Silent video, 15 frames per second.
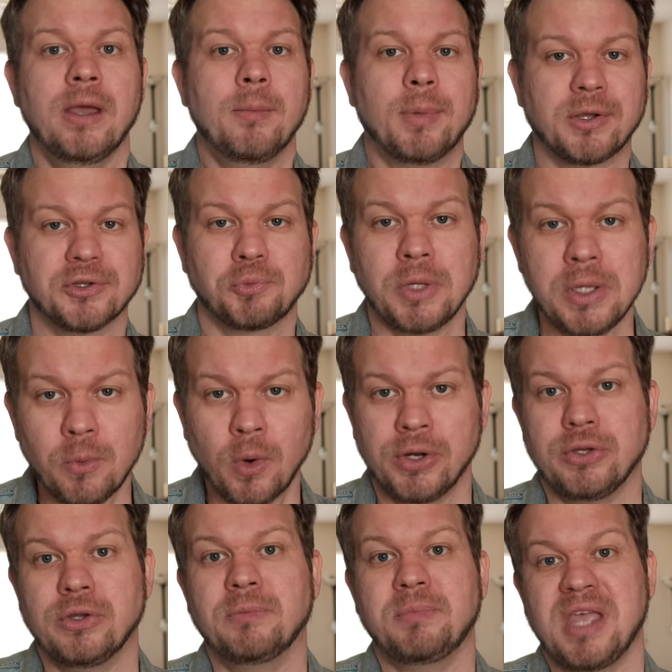because we
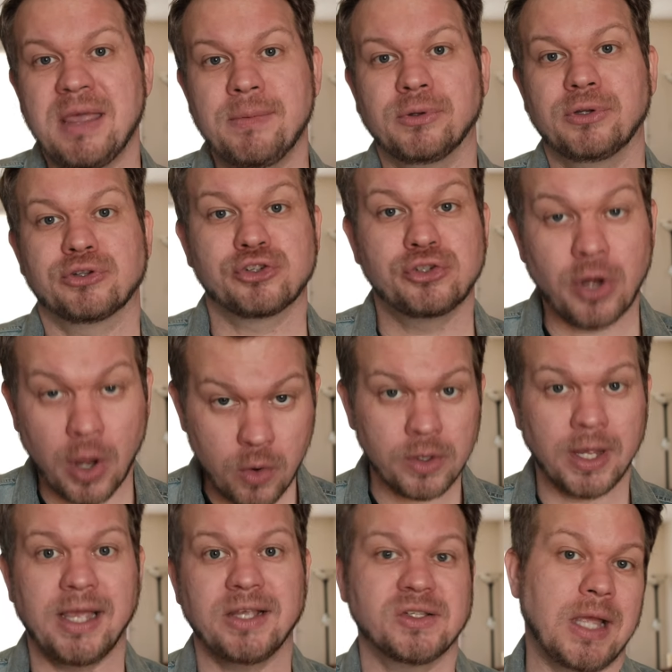want you to be able to
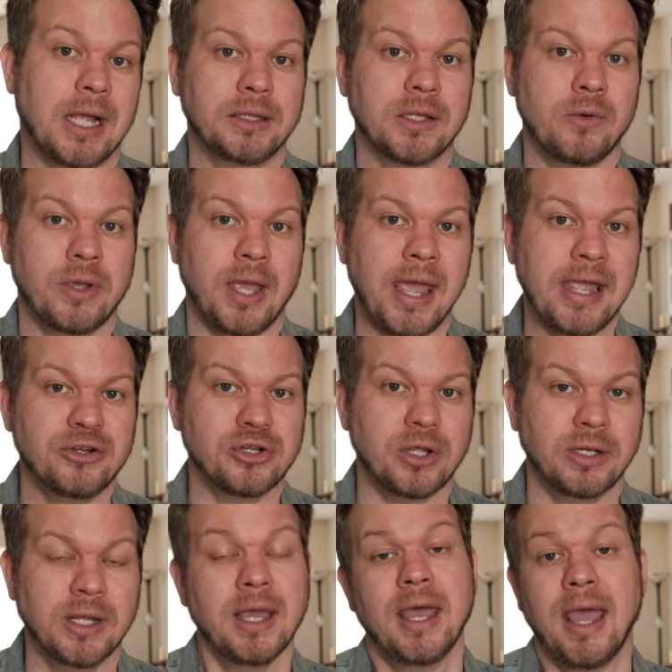showcase that
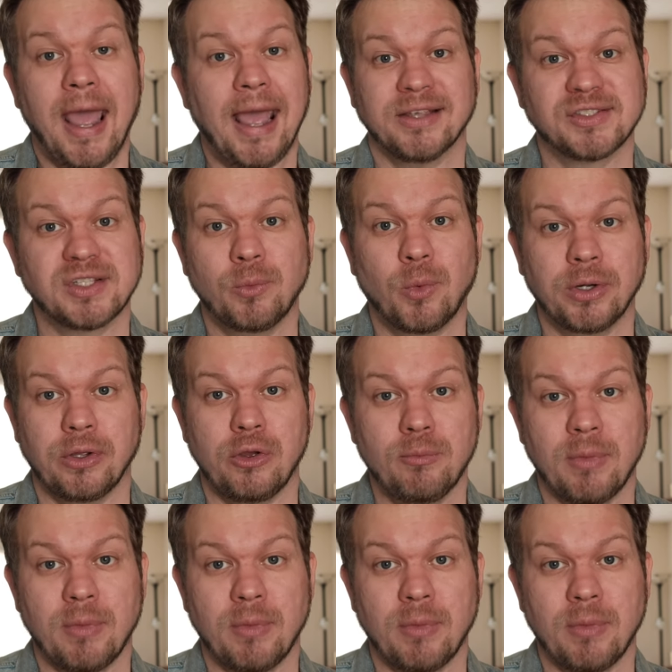location as someone who